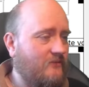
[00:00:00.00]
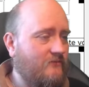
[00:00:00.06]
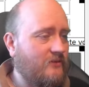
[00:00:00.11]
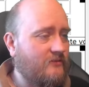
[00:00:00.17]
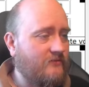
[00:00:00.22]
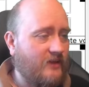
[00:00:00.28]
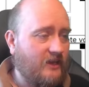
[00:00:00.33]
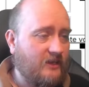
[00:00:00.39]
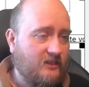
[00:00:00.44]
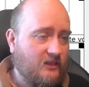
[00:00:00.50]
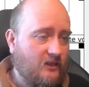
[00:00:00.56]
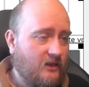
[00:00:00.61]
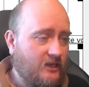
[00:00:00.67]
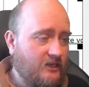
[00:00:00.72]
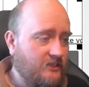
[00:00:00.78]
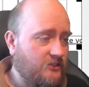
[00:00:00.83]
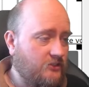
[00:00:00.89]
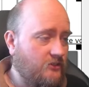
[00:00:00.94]
with
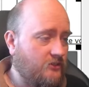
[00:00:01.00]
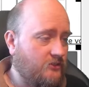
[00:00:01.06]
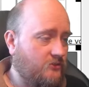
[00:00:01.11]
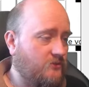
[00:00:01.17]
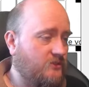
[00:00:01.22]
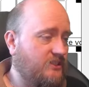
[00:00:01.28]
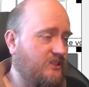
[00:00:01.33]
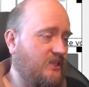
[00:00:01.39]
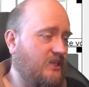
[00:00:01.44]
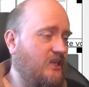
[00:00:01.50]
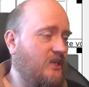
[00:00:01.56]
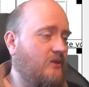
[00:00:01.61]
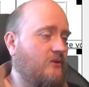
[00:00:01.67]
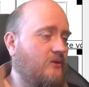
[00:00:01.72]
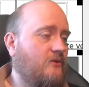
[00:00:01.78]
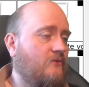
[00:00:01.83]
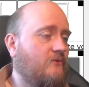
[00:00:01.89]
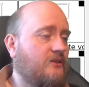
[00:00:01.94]
Fractalize just to see
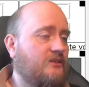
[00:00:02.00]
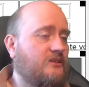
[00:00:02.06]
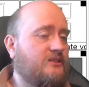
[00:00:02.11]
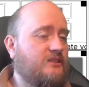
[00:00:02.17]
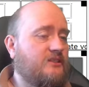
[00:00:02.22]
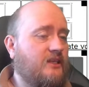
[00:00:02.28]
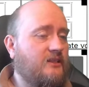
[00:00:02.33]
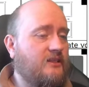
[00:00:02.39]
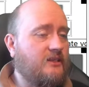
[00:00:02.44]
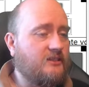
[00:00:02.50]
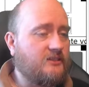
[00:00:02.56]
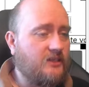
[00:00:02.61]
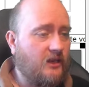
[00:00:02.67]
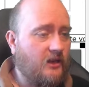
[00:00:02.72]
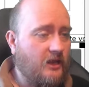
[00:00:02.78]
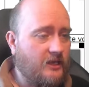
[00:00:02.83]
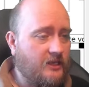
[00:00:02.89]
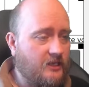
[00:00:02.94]
what the settings are
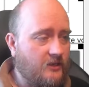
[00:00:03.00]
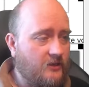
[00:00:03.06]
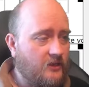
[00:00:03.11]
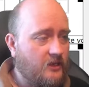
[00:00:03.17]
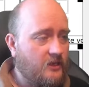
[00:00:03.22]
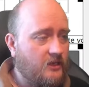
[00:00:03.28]
like.